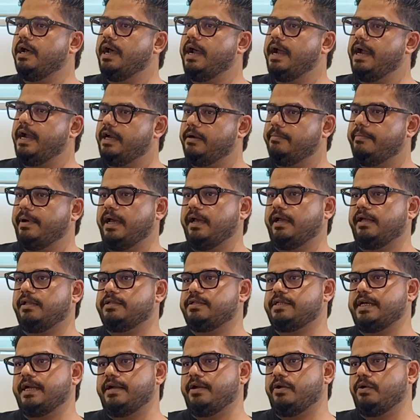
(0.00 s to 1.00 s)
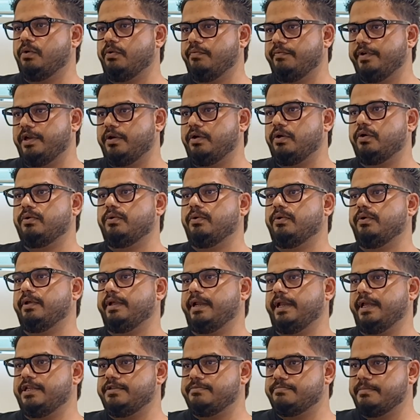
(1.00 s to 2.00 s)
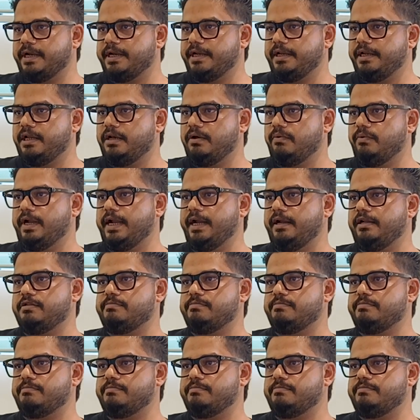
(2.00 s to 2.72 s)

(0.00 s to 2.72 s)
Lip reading: held back and said, no, we're not going to raise money now. Let